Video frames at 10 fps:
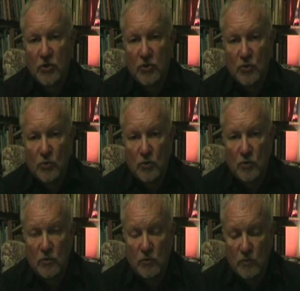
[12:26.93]
you
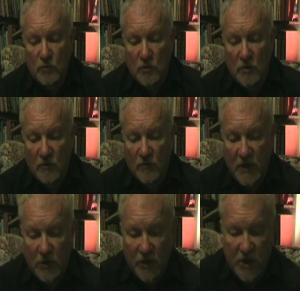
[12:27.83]
will
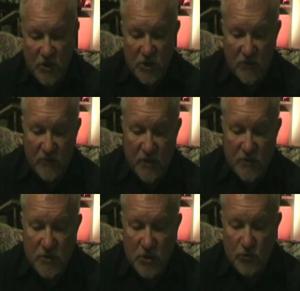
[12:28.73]
flick your gear shift
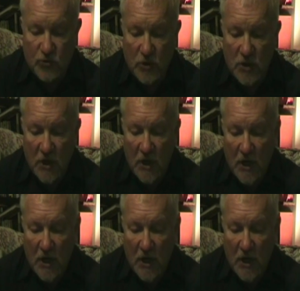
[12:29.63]
into neutral,